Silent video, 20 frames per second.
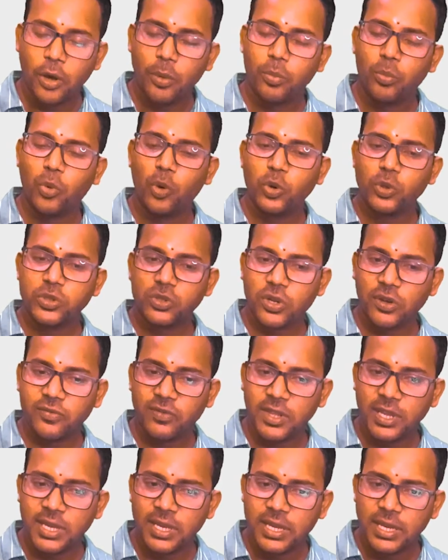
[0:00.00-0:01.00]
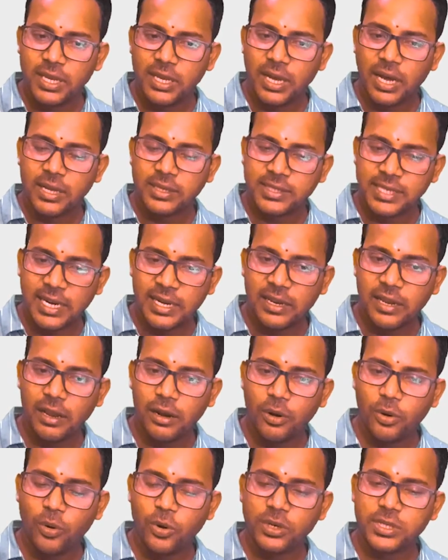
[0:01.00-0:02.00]
Most of the sentinel
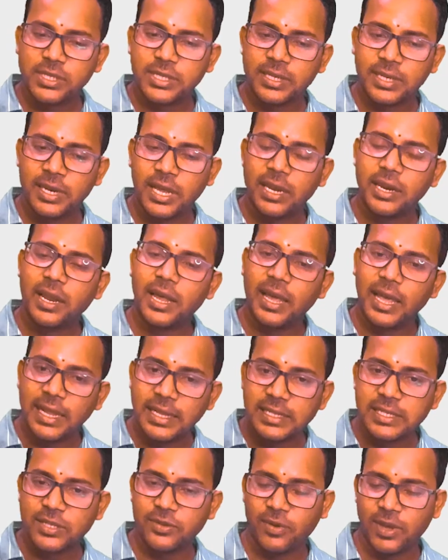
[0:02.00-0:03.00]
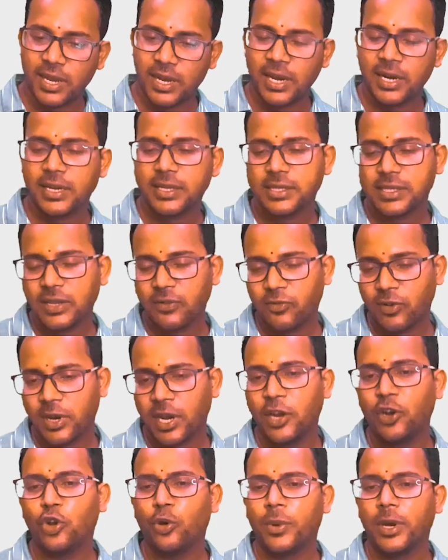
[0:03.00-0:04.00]
nodes done elsewhere, let us say for
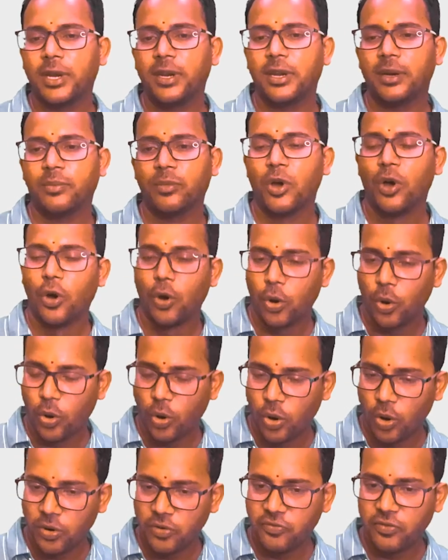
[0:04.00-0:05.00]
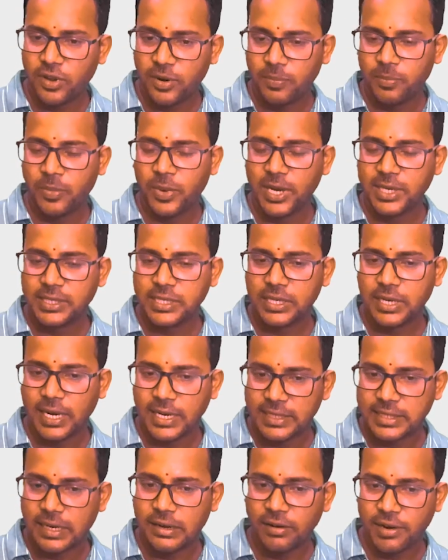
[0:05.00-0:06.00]
endometrium or for breast,
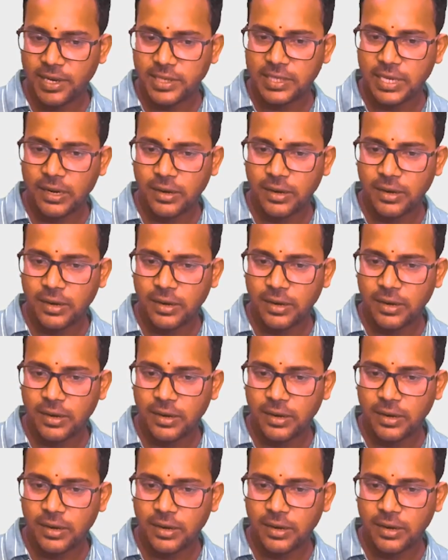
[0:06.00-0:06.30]
etc.,